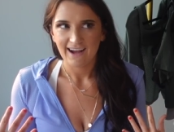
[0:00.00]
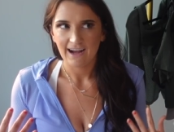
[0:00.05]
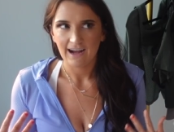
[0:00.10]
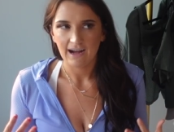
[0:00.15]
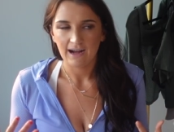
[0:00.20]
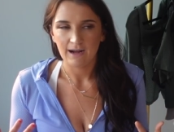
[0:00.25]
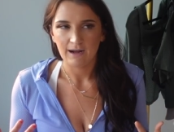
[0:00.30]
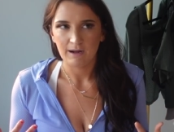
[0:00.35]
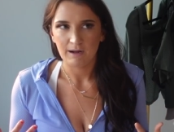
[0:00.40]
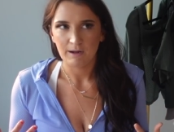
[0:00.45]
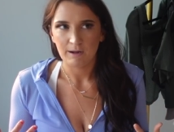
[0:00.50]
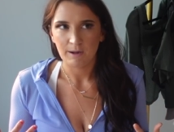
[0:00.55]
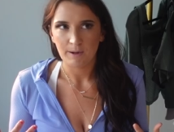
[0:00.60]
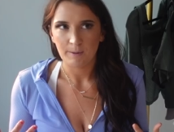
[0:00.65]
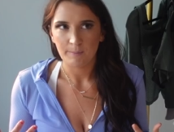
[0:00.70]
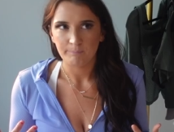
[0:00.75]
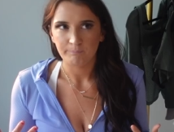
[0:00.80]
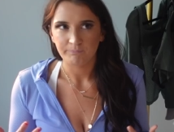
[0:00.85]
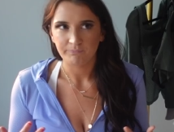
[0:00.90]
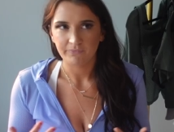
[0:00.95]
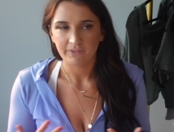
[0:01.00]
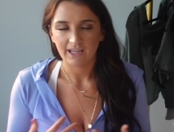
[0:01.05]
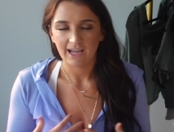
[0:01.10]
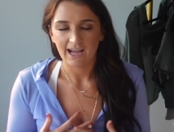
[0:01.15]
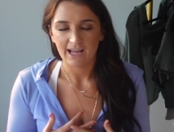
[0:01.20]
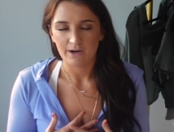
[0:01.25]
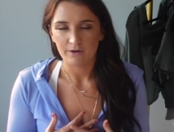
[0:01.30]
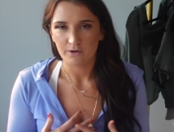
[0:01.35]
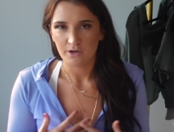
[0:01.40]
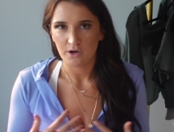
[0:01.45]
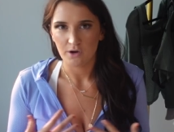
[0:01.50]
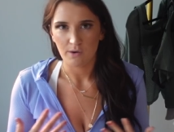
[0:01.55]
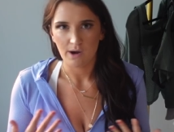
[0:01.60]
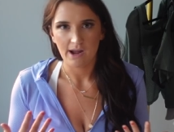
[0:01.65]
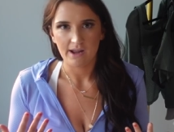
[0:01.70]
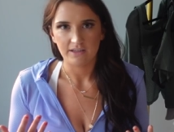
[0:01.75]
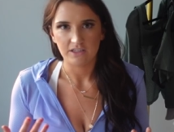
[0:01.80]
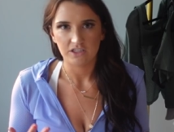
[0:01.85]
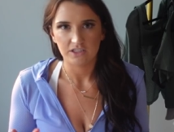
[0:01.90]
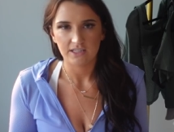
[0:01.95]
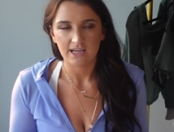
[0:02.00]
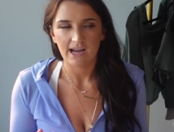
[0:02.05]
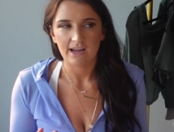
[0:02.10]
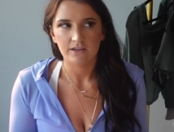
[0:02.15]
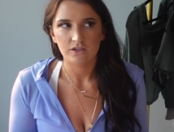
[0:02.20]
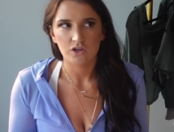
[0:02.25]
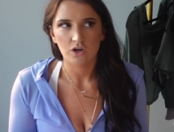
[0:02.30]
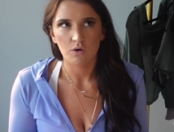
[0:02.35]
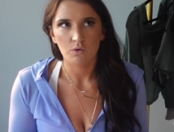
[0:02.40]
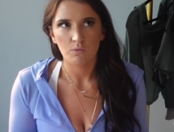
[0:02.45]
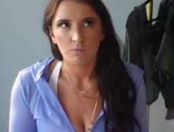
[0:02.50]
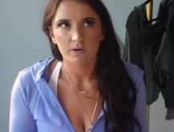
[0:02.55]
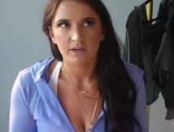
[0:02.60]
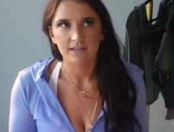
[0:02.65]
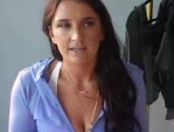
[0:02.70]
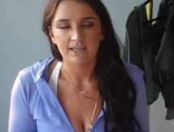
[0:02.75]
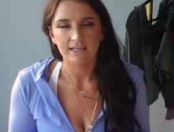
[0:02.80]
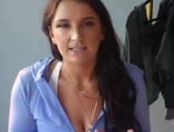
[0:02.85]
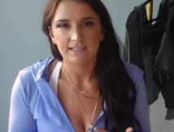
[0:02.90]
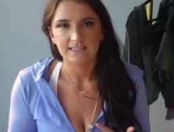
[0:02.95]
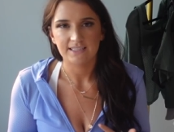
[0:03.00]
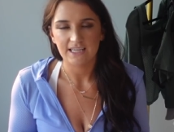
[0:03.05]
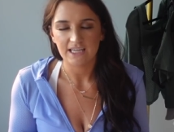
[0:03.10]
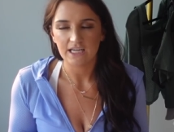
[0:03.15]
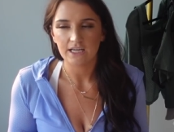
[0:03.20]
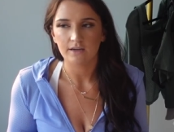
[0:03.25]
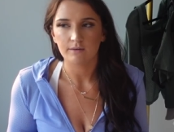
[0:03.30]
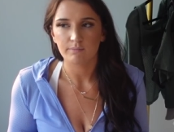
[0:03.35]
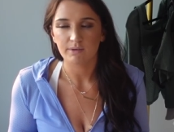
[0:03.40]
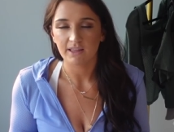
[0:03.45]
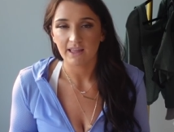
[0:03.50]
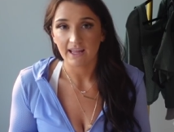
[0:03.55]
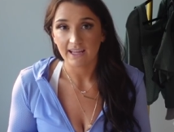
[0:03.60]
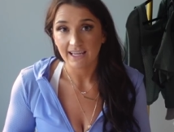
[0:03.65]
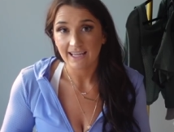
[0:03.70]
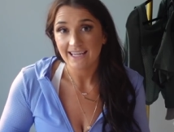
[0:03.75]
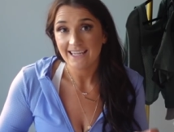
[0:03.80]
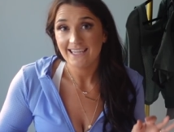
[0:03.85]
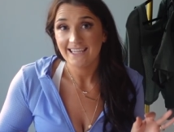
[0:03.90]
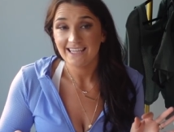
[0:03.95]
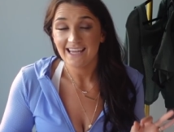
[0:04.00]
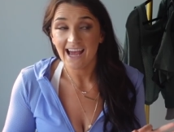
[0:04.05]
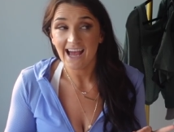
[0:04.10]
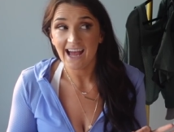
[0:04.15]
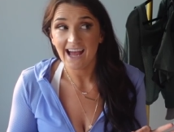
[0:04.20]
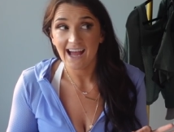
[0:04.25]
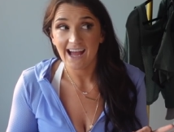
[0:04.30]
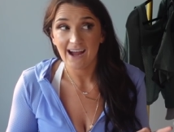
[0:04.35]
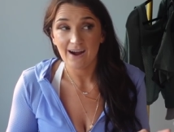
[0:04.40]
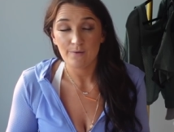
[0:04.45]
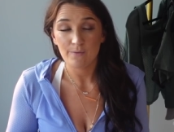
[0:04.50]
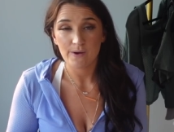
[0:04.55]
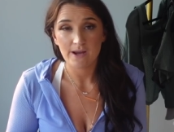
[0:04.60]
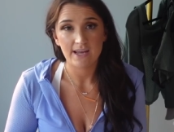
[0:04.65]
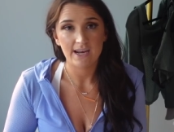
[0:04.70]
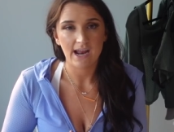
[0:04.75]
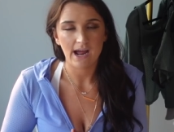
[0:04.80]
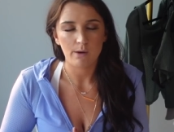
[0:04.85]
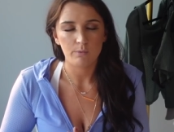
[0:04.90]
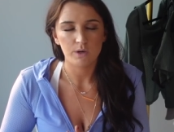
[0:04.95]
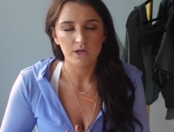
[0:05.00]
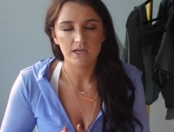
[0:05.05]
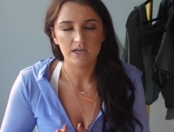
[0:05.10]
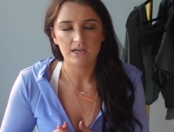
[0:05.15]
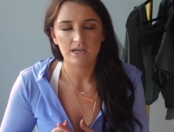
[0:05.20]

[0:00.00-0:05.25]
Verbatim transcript: I don't know. I don't want to sit here and be like, yeah, when I would